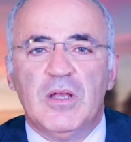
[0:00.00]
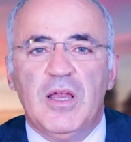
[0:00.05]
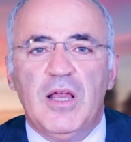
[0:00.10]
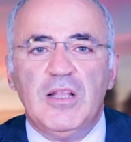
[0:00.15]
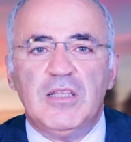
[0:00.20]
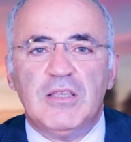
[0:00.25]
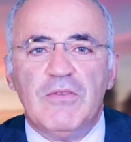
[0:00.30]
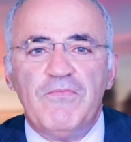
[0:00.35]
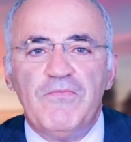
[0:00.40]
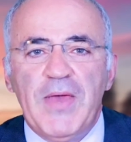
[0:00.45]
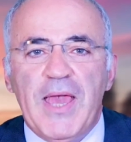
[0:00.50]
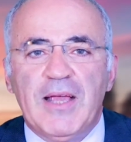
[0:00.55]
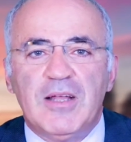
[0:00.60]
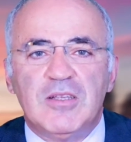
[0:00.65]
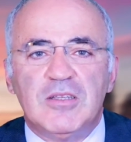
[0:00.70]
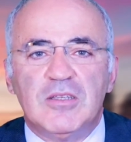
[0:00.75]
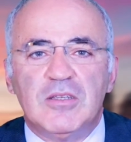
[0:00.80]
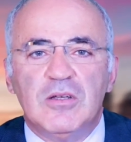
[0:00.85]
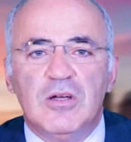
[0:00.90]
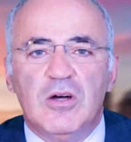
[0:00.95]
Its
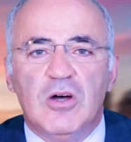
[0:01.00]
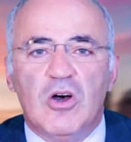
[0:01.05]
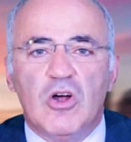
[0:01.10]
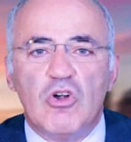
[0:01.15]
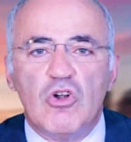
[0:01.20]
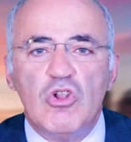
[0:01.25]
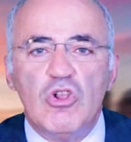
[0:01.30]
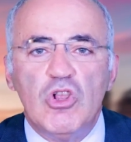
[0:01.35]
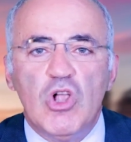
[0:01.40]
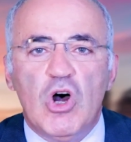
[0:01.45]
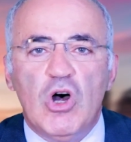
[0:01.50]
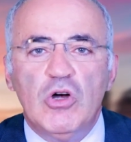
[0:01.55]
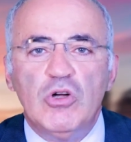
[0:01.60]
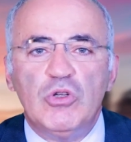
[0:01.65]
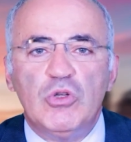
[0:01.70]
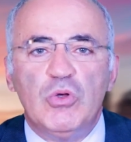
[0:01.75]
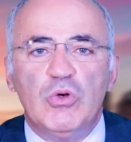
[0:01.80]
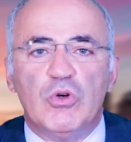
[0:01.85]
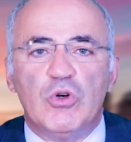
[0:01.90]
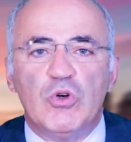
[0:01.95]
effects are
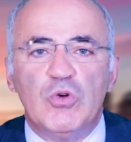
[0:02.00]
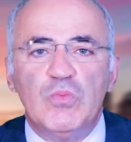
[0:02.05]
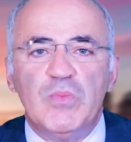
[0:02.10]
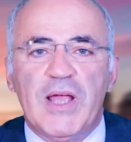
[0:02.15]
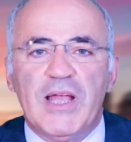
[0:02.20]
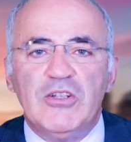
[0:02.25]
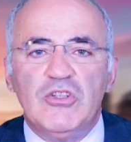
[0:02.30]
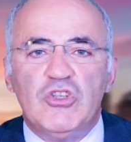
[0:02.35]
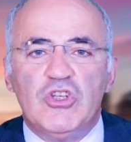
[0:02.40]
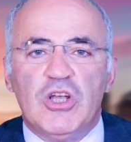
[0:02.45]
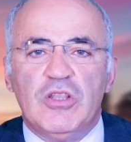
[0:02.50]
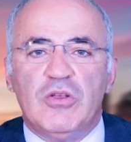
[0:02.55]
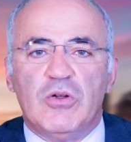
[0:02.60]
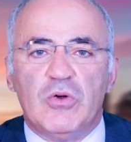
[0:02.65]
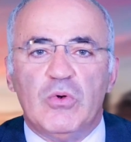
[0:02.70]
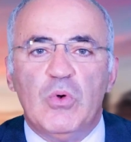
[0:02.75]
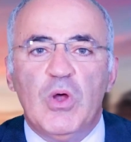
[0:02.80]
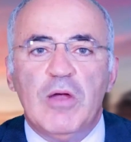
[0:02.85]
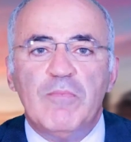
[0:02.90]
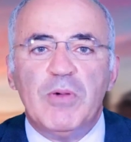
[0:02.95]
long-term and
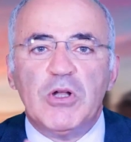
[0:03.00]
general,